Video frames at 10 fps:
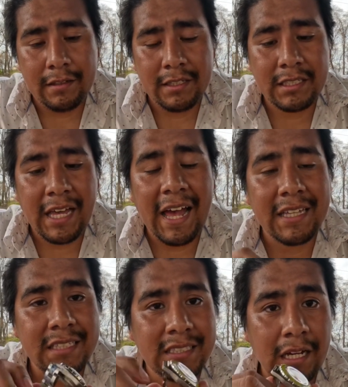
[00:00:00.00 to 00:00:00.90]
this
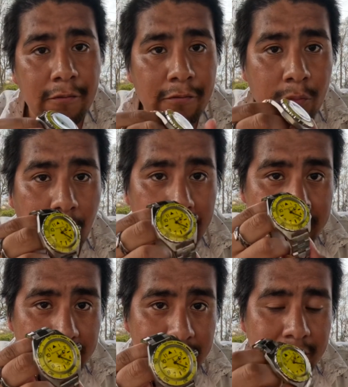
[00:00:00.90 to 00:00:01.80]
has
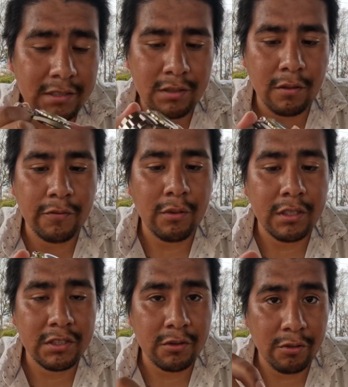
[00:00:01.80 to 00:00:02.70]
self-winding, so if you
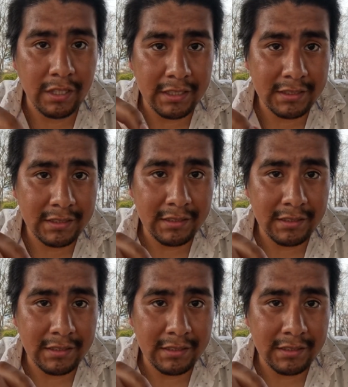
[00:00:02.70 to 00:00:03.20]
unscrew this,